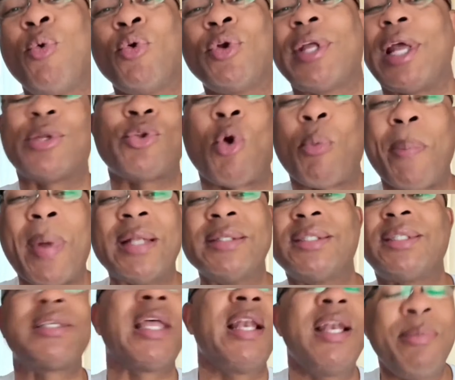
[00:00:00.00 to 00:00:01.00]
hood get up
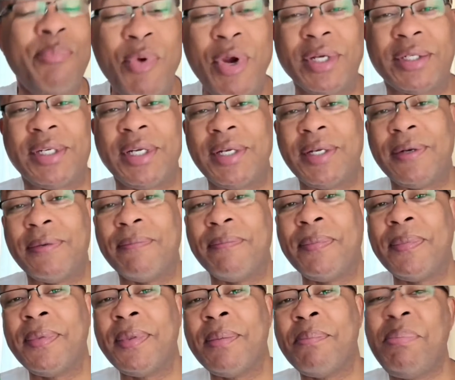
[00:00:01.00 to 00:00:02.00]
and celebrating
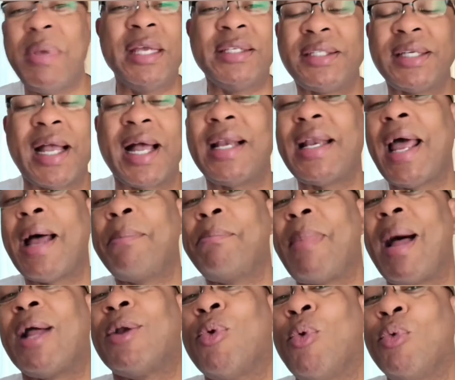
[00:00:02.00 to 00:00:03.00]
basically a
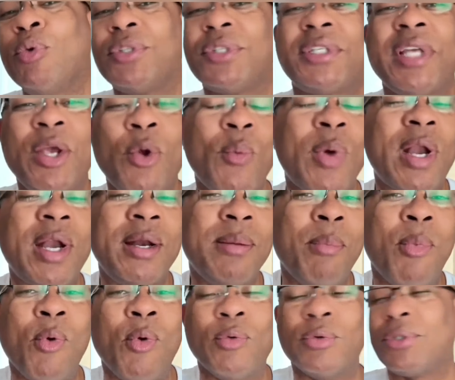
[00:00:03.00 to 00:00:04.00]
man who sing one of the
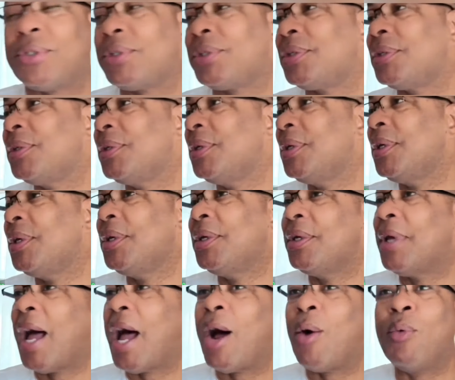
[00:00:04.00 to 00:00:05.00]
most
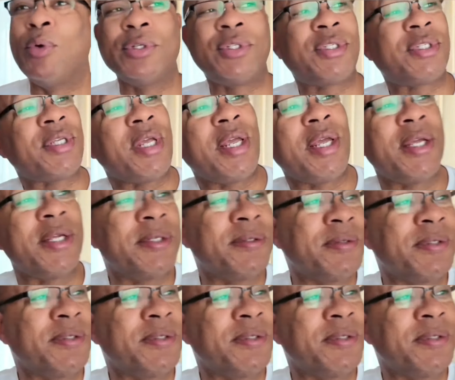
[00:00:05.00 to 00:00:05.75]
I would say,